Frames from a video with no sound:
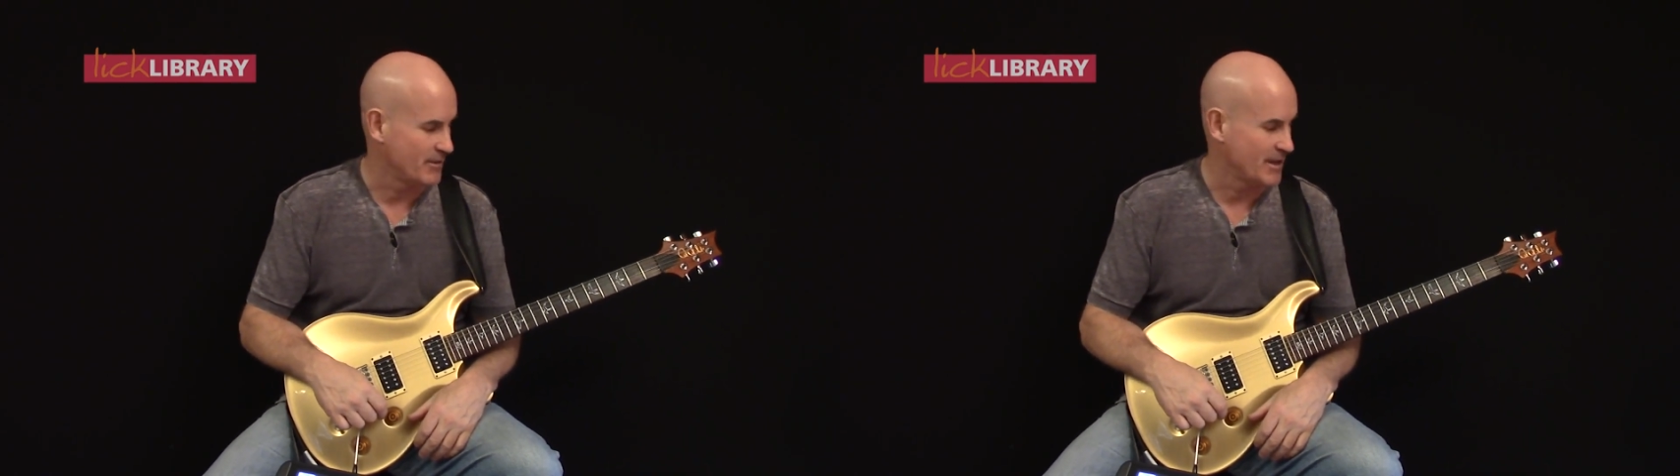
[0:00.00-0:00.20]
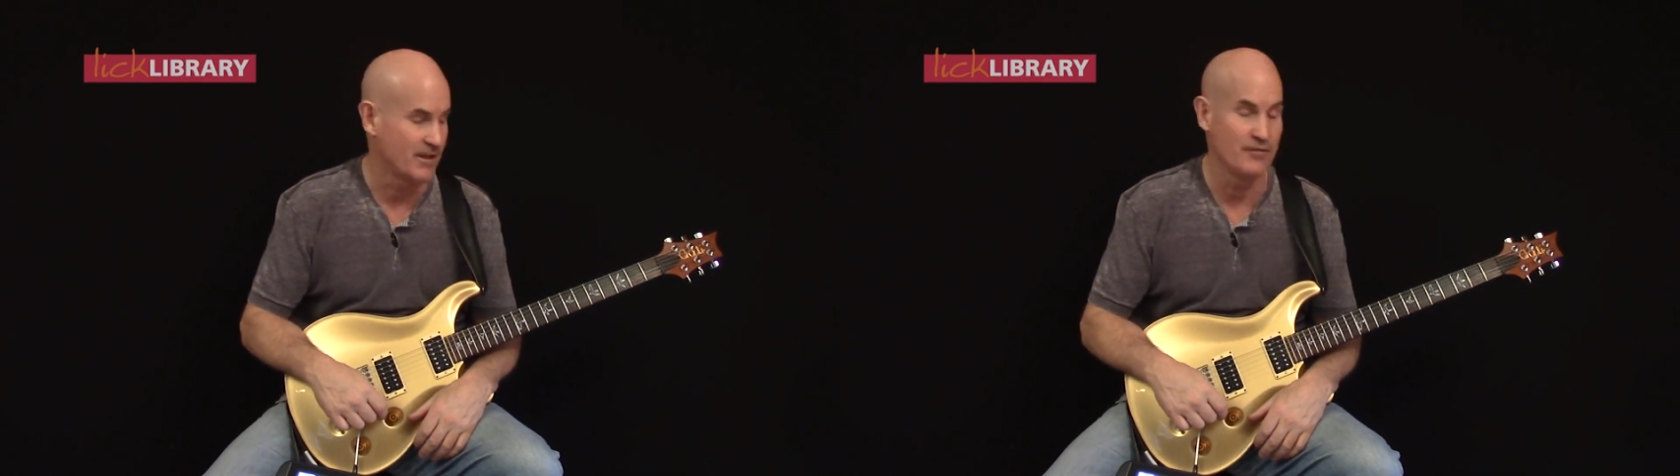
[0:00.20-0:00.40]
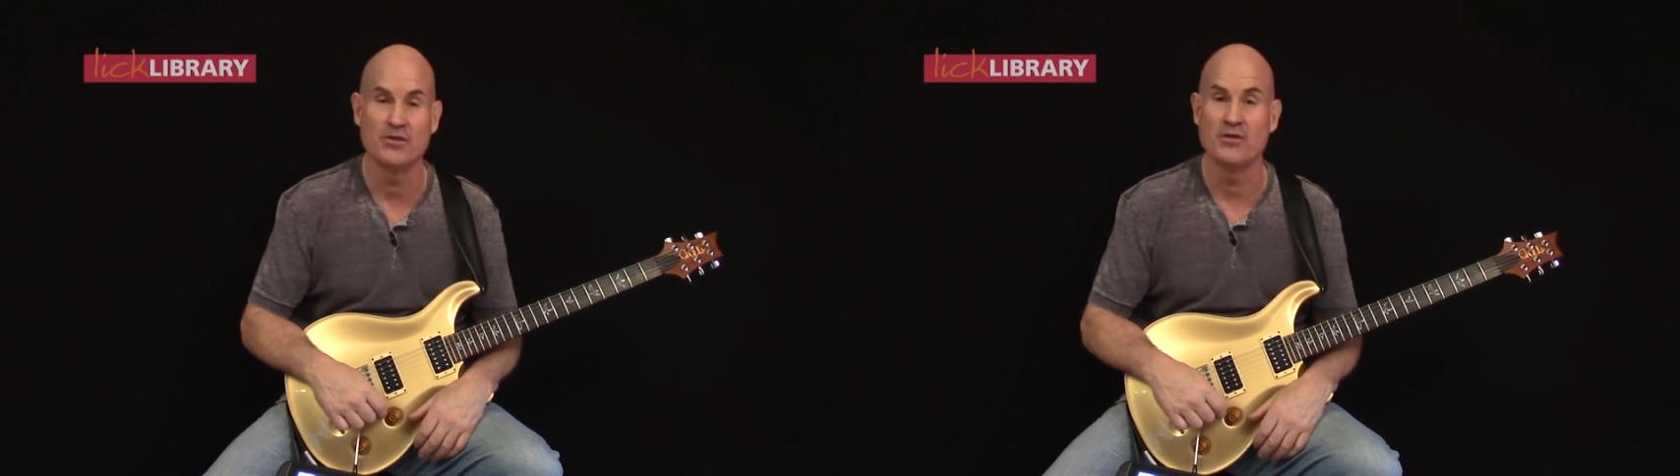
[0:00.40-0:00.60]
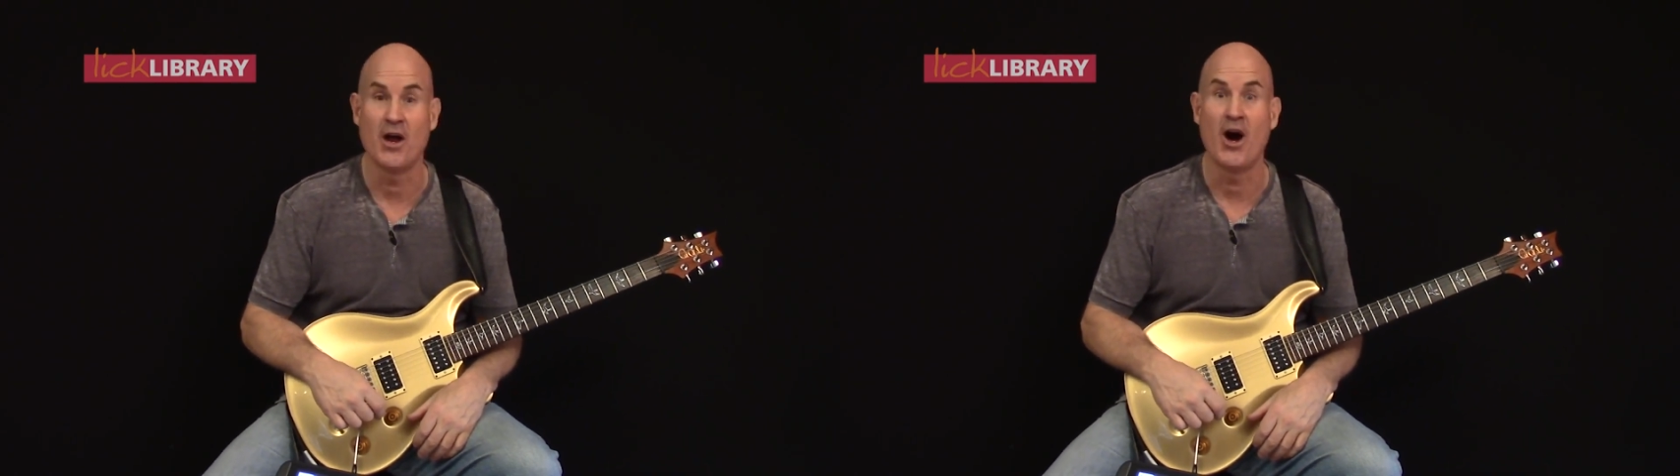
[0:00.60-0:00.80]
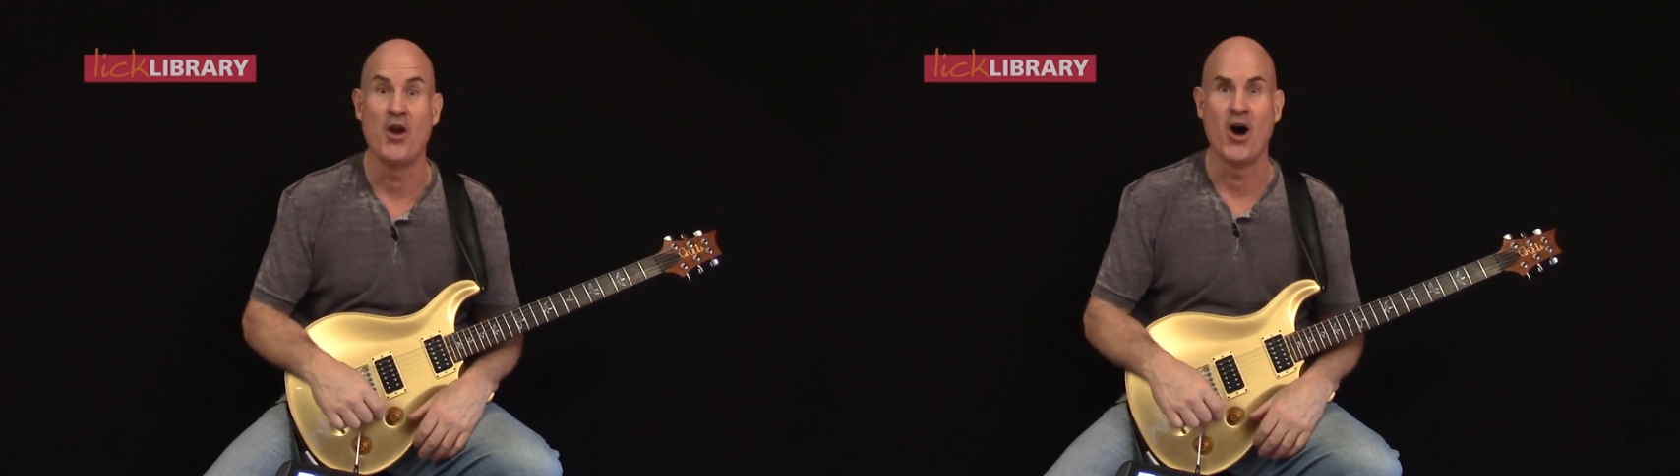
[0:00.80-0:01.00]
But that gives
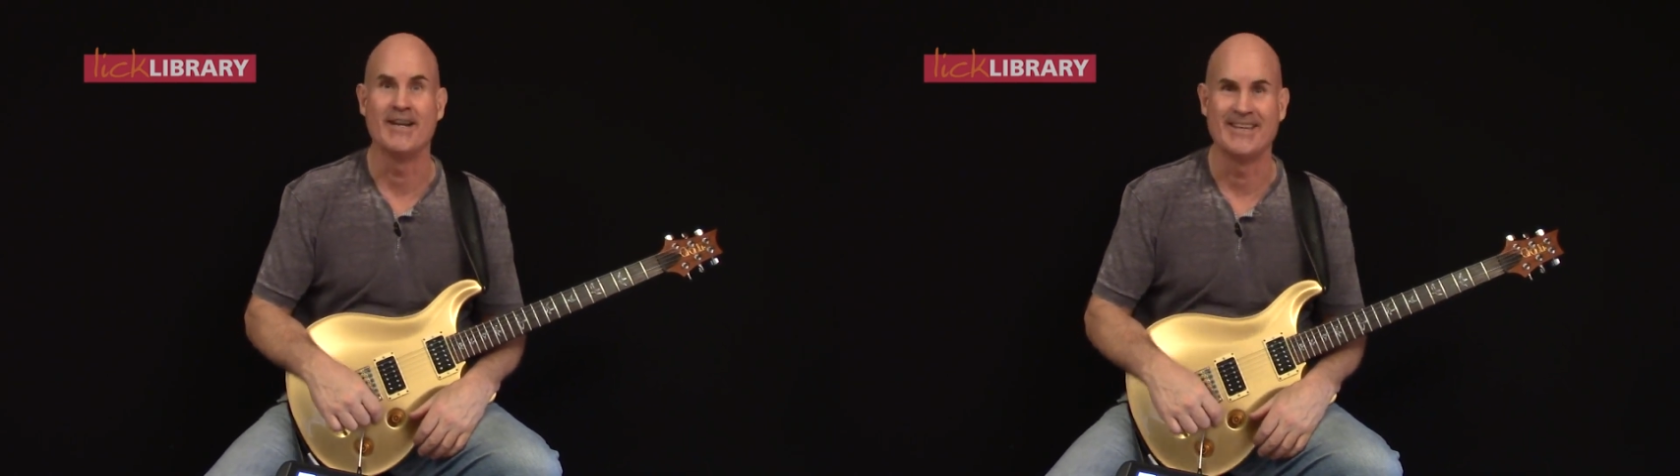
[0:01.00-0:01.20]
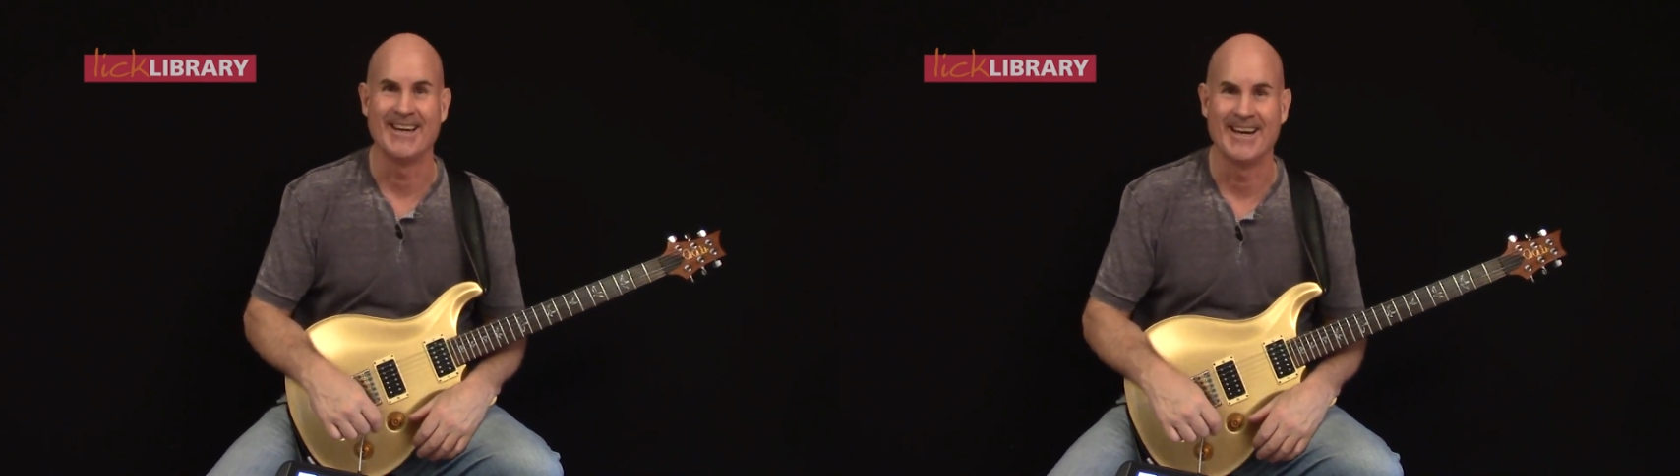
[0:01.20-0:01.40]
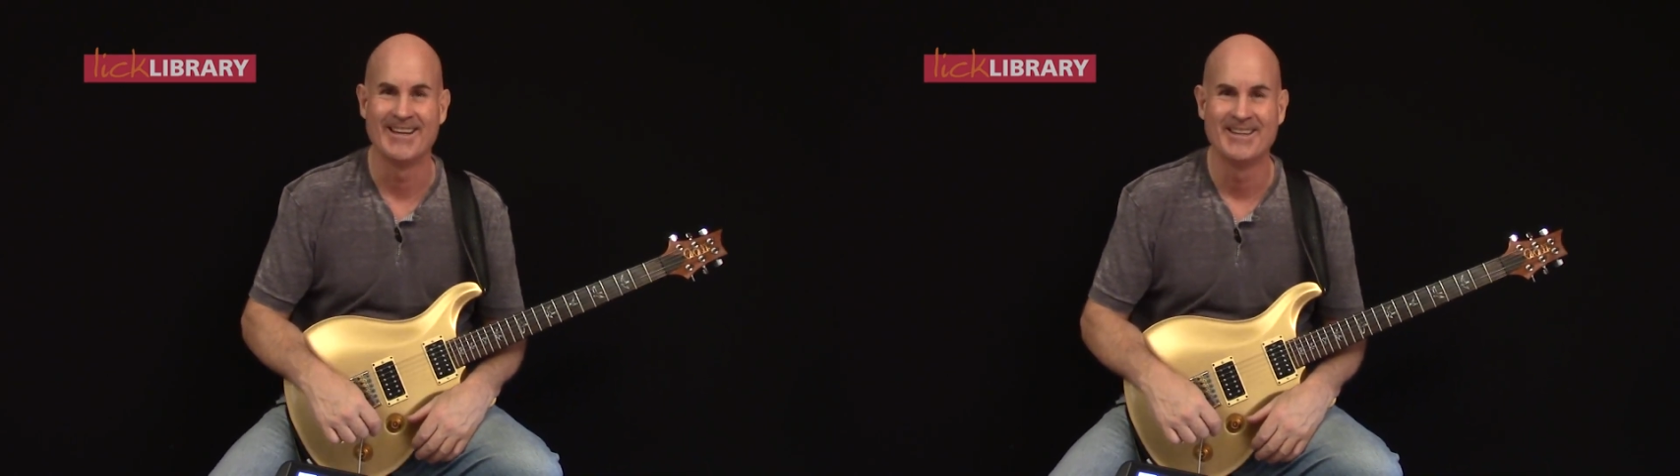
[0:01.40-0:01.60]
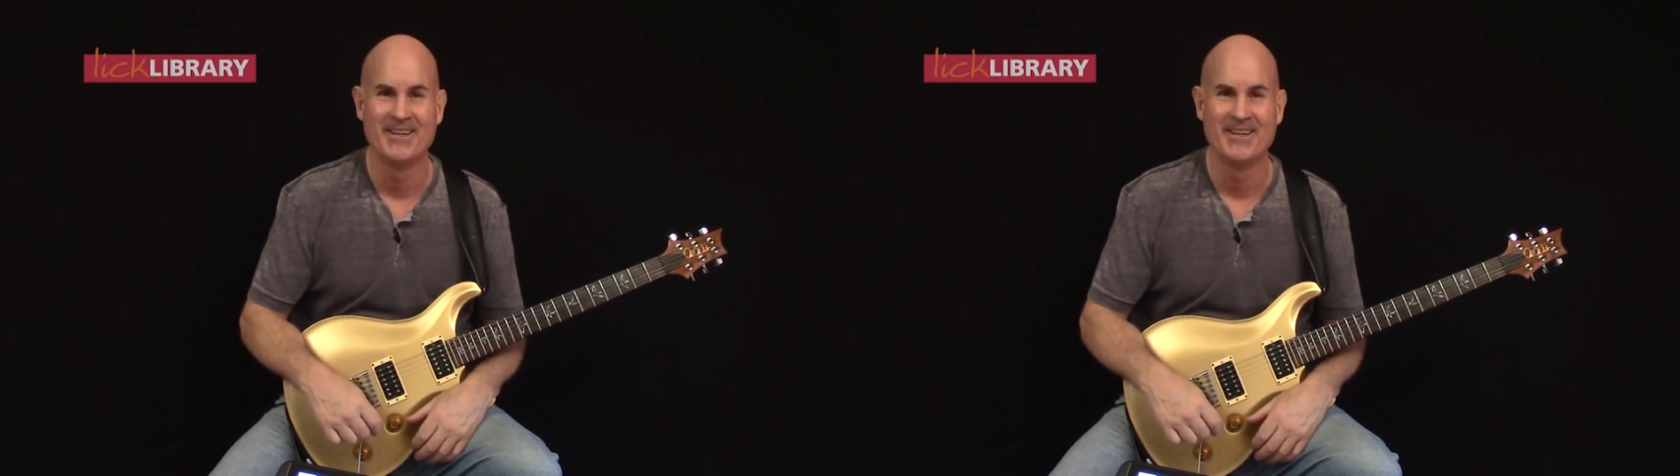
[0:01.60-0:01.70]
you an idea